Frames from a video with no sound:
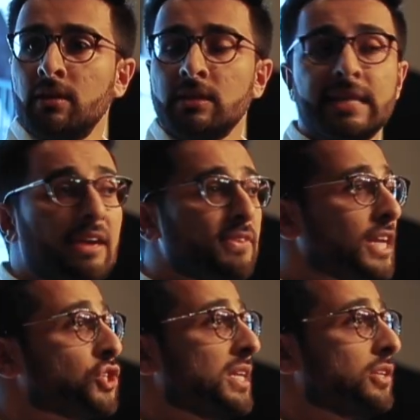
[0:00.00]
The
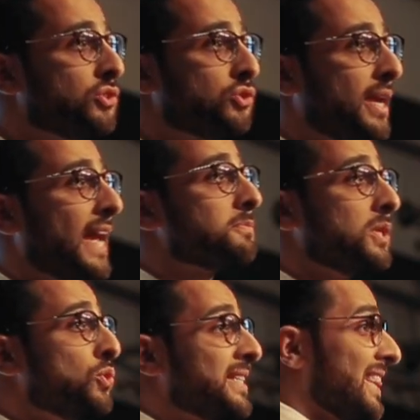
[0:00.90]
aviation industry has been
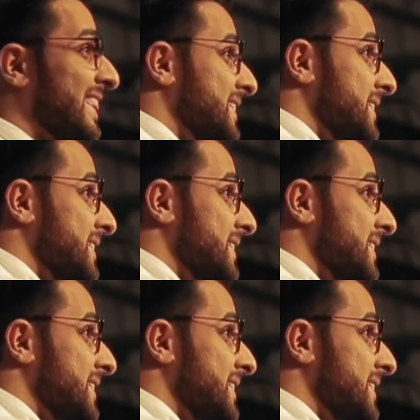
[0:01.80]
using this